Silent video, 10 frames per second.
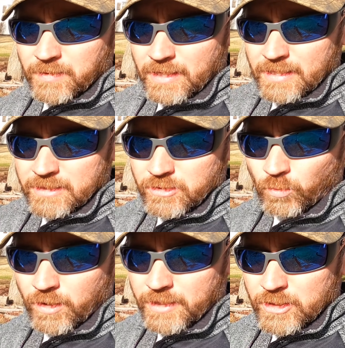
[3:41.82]
is
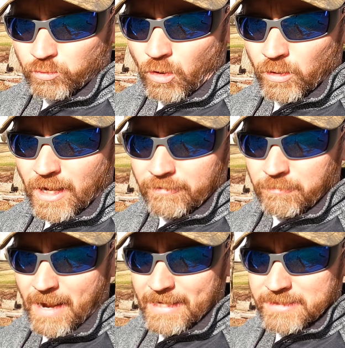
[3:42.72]
one of these roll-off
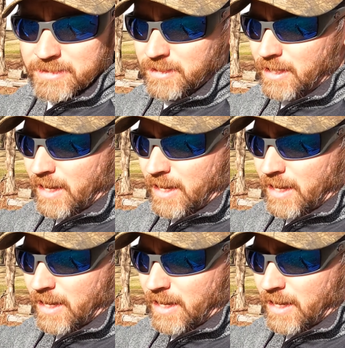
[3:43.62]
mats.